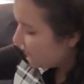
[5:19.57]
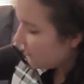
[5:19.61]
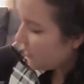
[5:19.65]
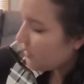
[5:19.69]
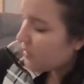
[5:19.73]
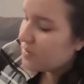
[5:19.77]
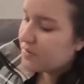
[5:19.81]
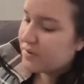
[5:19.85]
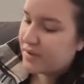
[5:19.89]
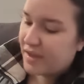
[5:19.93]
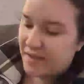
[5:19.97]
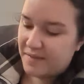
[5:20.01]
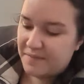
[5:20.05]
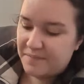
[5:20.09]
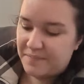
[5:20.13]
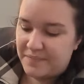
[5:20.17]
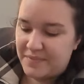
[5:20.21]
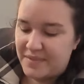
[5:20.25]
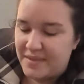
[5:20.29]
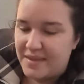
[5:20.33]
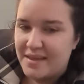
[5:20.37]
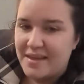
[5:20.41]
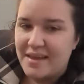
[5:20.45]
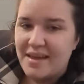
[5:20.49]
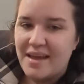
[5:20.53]
Okay,
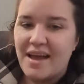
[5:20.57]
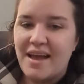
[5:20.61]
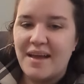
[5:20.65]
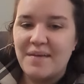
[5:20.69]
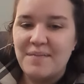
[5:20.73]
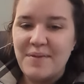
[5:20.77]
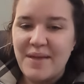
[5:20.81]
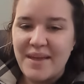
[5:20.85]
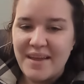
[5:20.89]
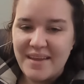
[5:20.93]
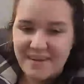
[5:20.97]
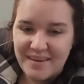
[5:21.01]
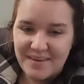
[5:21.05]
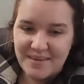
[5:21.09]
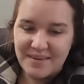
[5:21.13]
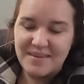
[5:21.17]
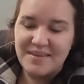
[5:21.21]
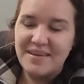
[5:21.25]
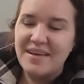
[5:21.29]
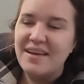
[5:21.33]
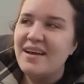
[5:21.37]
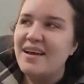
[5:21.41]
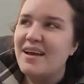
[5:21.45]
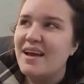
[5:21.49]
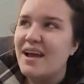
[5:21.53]
I
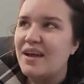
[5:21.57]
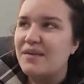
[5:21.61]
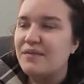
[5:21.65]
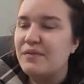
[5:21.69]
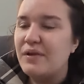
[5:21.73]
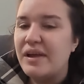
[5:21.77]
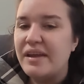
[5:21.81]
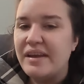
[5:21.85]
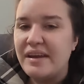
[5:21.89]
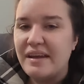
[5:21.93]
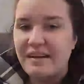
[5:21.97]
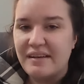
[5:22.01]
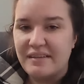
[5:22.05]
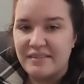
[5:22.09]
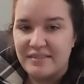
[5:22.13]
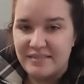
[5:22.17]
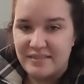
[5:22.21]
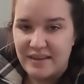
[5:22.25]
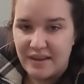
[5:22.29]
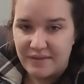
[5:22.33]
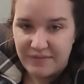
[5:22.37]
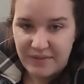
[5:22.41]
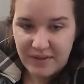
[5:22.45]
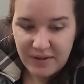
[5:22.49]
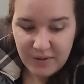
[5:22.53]
ran out of
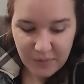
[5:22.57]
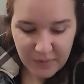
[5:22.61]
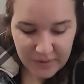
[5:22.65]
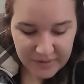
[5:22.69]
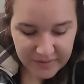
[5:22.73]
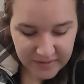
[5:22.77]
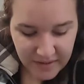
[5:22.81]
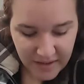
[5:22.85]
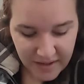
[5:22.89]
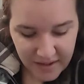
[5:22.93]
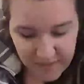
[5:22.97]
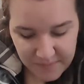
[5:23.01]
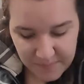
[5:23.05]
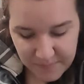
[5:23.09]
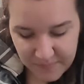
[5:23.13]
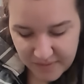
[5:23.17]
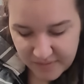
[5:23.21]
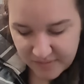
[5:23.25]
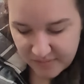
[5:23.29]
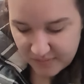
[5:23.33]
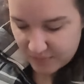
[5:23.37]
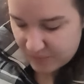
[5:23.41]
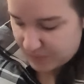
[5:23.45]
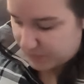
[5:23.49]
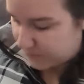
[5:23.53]
stuffing one time, and
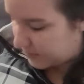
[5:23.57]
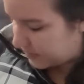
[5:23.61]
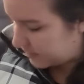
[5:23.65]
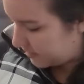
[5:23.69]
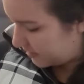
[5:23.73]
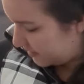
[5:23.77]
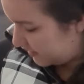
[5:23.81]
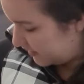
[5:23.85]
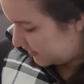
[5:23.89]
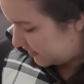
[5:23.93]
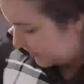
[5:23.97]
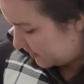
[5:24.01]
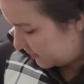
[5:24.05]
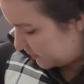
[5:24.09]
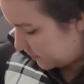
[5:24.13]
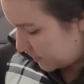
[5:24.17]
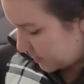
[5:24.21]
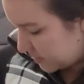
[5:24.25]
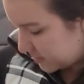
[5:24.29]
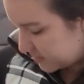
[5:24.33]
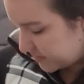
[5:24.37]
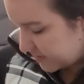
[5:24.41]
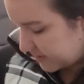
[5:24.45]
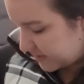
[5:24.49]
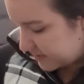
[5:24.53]
so a lot of these
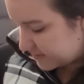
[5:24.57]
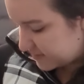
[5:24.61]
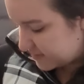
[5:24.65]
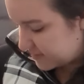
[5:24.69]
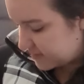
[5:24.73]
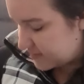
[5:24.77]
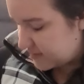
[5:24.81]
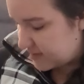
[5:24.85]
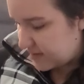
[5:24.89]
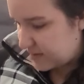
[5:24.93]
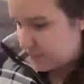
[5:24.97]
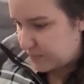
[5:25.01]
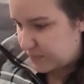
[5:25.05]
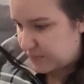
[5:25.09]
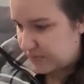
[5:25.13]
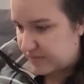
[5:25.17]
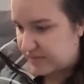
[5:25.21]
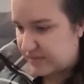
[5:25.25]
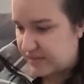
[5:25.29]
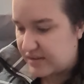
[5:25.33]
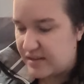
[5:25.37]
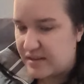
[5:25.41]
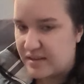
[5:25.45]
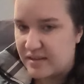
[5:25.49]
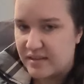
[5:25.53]
projects that we'll
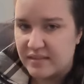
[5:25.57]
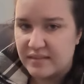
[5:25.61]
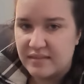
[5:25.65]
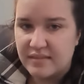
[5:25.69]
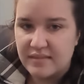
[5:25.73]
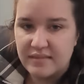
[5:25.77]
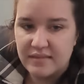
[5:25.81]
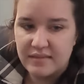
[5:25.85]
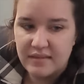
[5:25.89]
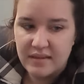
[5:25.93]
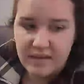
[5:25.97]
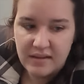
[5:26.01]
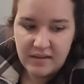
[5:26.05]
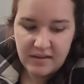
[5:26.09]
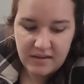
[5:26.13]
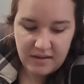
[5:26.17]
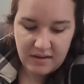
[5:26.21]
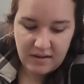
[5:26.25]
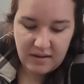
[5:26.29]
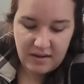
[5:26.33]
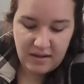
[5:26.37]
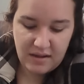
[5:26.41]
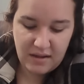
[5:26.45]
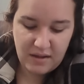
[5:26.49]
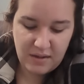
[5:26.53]
see, it's
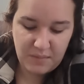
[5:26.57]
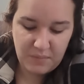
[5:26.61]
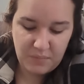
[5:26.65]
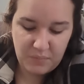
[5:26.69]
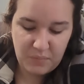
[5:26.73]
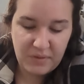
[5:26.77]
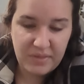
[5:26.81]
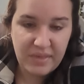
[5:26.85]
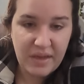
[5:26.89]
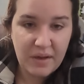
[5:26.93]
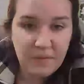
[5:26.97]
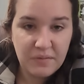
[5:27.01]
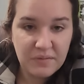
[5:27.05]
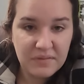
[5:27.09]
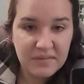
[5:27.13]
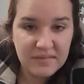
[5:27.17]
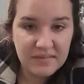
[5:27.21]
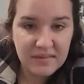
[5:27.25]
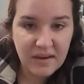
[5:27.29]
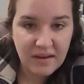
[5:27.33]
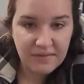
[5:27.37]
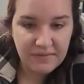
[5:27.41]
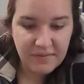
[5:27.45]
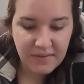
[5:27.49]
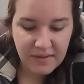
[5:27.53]
without
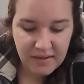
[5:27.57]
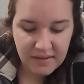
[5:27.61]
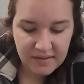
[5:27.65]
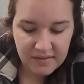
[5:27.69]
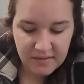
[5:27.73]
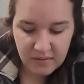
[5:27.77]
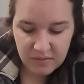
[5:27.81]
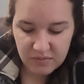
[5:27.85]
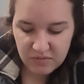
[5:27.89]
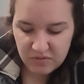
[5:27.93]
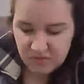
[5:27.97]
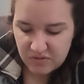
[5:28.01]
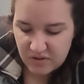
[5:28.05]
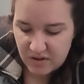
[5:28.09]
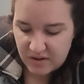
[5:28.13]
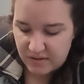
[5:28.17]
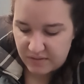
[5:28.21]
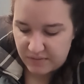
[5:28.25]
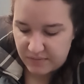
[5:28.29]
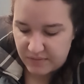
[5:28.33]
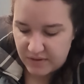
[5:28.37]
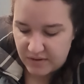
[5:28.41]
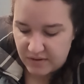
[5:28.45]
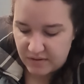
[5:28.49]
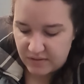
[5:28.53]
stuffing, so I'm just trying to
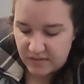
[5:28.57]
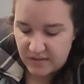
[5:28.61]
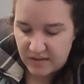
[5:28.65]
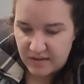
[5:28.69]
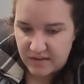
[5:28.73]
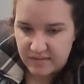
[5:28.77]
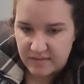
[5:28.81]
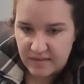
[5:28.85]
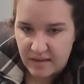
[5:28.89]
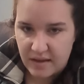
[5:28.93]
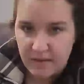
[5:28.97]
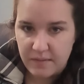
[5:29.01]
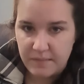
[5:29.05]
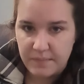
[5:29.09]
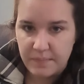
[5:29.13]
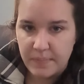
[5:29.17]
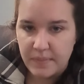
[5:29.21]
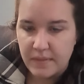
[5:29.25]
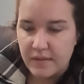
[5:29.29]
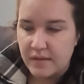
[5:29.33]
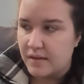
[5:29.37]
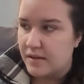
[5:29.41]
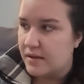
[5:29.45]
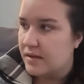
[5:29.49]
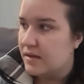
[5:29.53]
figure things out.
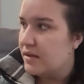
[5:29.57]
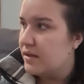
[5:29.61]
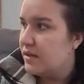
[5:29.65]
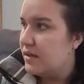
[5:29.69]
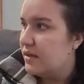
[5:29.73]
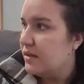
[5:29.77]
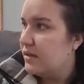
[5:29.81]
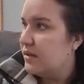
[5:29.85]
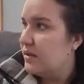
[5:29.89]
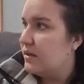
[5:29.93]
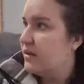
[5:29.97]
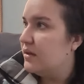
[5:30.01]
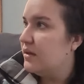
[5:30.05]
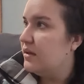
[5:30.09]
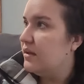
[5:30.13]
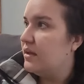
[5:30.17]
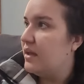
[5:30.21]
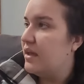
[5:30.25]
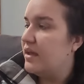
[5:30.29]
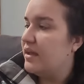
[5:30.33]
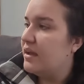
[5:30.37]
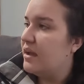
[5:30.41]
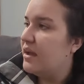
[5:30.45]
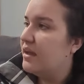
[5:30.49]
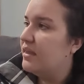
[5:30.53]

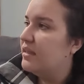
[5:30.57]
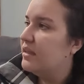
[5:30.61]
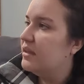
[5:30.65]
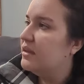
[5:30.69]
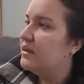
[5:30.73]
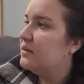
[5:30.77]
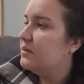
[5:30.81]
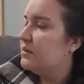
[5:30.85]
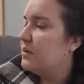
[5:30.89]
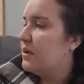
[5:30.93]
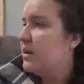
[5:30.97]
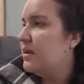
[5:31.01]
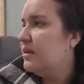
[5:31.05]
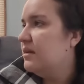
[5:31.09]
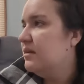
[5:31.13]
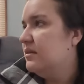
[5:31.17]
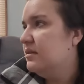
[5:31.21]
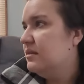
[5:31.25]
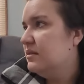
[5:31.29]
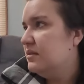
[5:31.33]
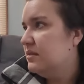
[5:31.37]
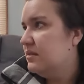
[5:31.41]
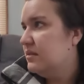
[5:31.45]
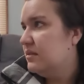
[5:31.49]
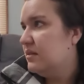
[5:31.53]
Hang on, little one,
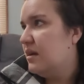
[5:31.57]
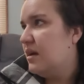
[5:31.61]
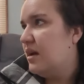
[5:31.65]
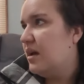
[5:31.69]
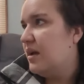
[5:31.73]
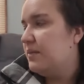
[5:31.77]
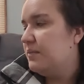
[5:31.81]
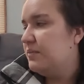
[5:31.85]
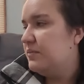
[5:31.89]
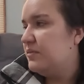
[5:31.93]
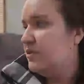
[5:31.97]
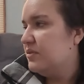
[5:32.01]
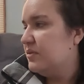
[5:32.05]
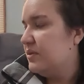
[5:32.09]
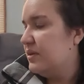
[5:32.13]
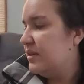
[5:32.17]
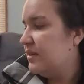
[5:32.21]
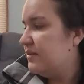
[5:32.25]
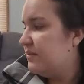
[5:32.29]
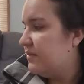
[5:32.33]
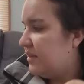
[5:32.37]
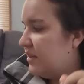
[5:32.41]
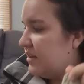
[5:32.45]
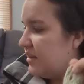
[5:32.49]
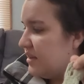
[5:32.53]
I'm doing a
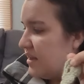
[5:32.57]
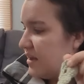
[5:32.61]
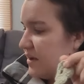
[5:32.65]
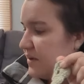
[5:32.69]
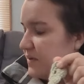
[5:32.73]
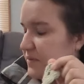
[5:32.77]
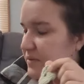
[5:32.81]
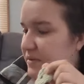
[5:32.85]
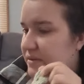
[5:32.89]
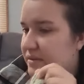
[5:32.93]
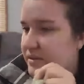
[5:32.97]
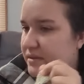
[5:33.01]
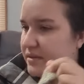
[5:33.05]
video.